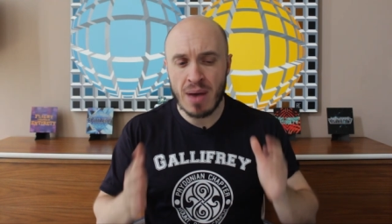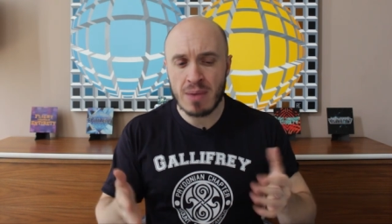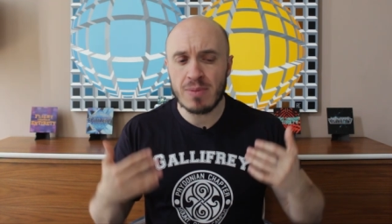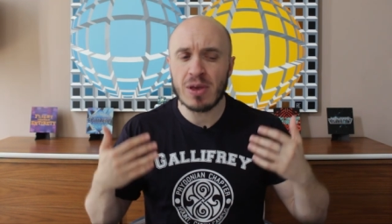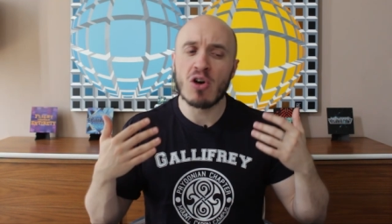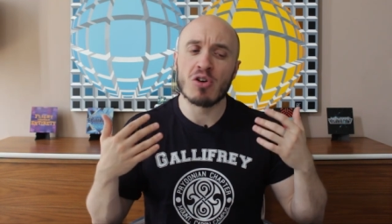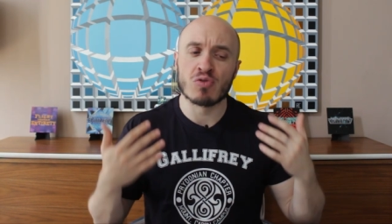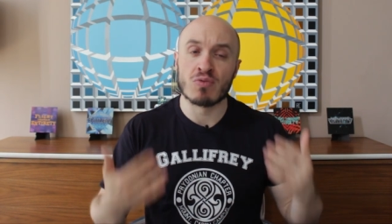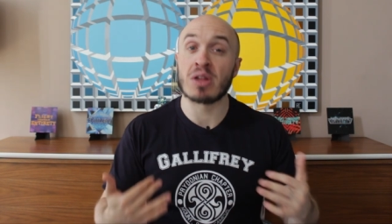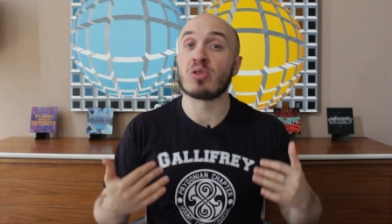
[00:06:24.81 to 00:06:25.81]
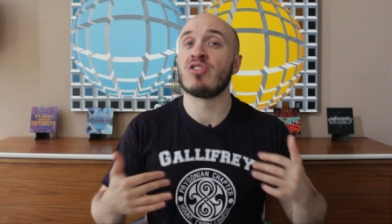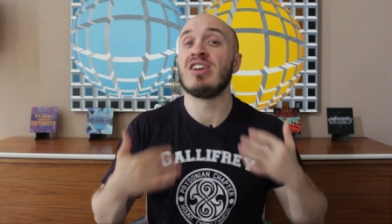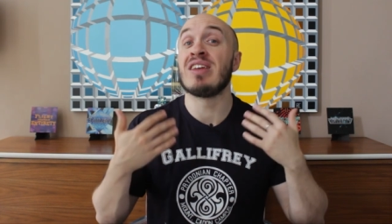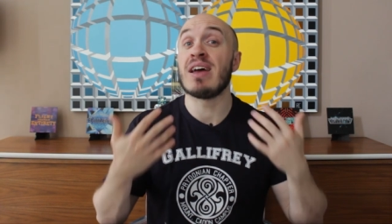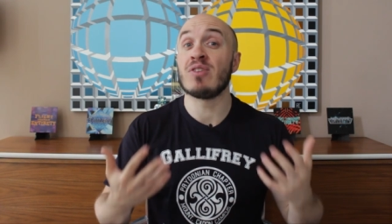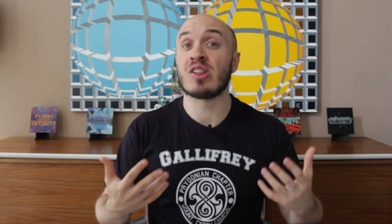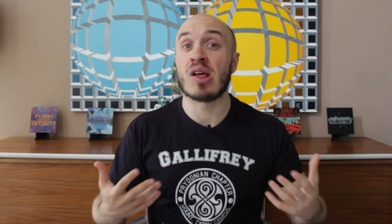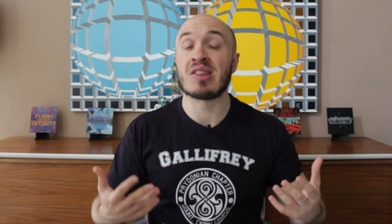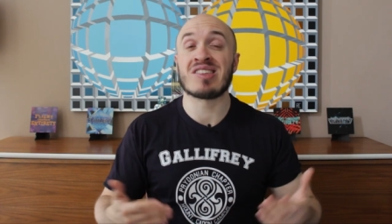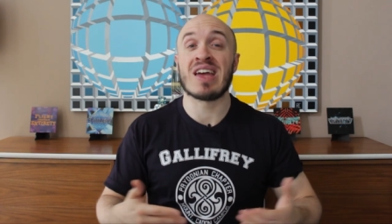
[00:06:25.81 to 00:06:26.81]
Maybe because Russell T Davies'
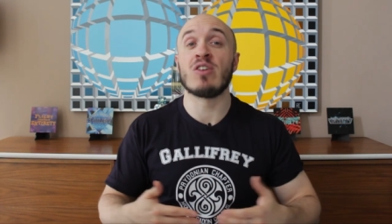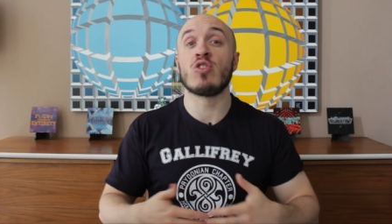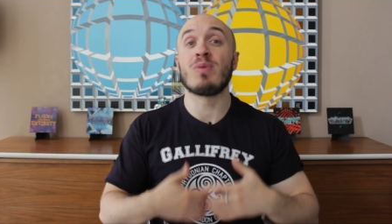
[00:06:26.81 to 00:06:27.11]
lines tended